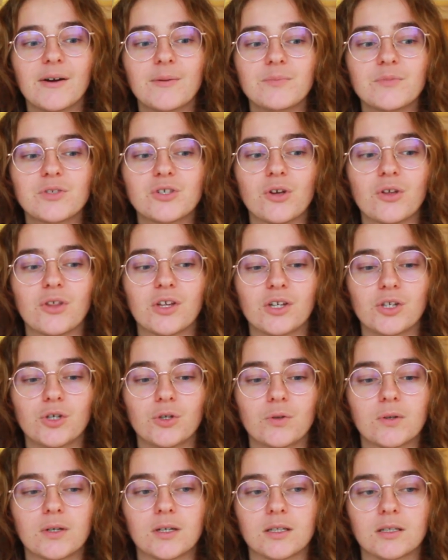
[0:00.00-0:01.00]
so that
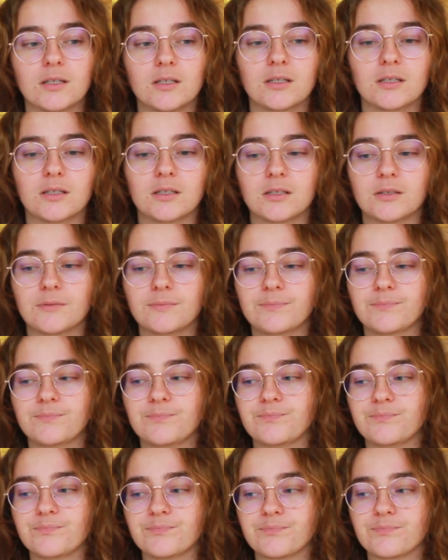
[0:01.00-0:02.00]
you can
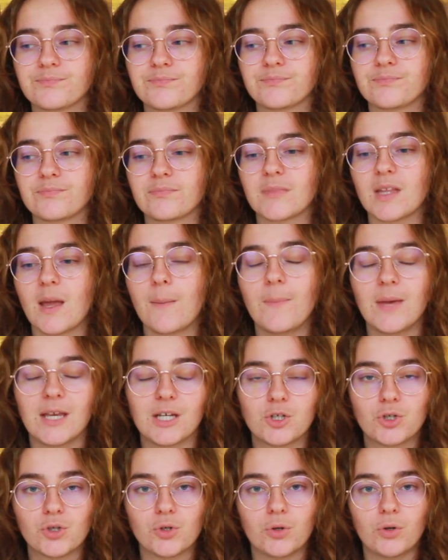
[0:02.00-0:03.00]

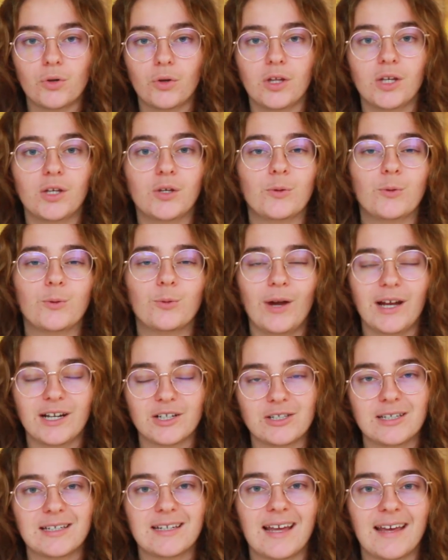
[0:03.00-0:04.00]
make sure that you
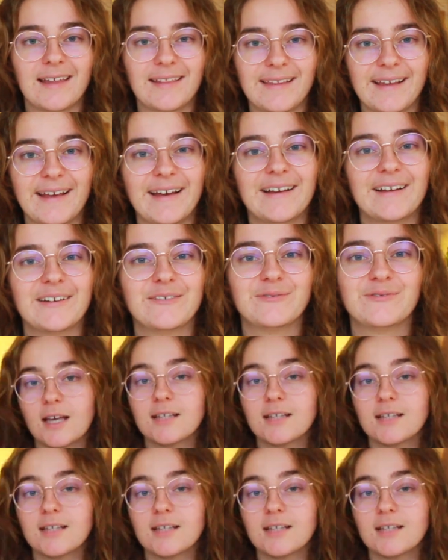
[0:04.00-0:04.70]
actually get there.